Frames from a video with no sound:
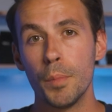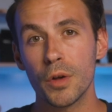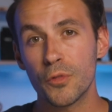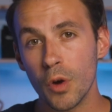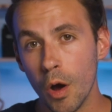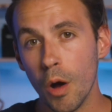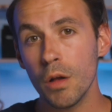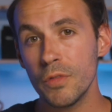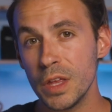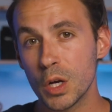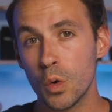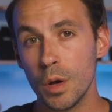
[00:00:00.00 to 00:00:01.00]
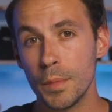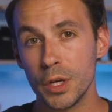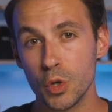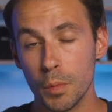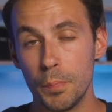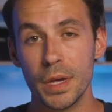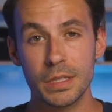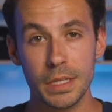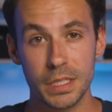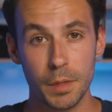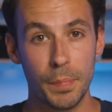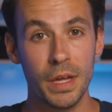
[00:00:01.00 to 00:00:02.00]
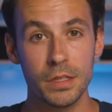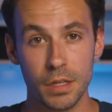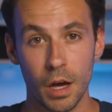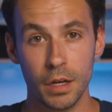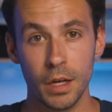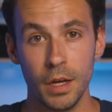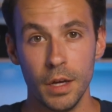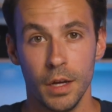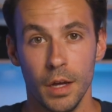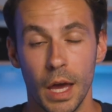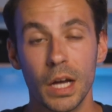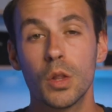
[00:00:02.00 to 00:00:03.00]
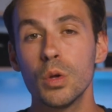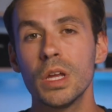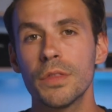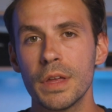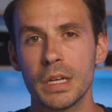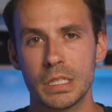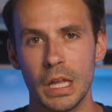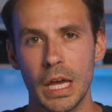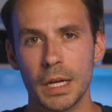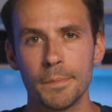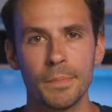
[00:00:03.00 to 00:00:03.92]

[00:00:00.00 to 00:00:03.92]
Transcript: but for all of the equipment your business depends on, including things like